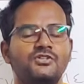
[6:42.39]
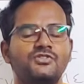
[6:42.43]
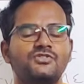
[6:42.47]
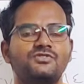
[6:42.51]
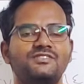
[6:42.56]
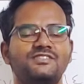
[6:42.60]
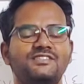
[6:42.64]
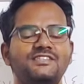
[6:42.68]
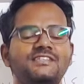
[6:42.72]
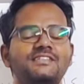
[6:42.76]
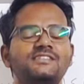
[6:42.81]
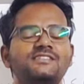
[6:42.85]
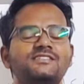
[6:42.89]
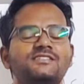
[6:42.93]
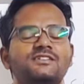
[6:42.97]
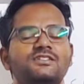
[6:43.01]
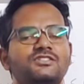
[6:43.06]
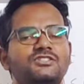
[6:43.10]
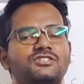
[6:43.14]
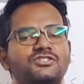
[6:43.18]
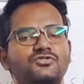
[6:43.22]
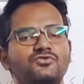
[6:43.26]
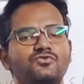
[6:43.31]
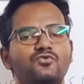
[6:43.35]
So these
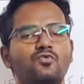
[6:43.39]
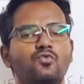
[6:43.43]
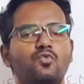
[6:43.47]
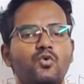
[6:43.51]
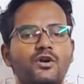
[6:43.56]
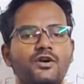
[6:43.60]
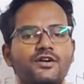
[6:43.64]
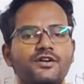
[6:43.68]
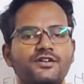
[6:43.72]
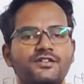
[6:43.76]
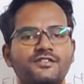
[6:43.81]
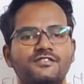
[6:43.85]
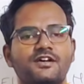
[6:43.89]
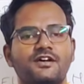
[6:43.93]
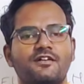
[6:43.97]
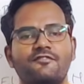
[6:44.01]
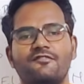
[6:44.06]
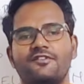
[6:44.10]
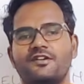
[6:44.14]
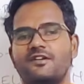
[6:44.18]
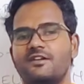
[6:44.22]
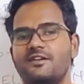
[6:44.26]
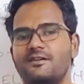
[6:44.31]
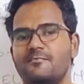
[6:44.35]
two words are
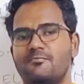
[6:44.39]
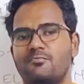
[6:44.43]
very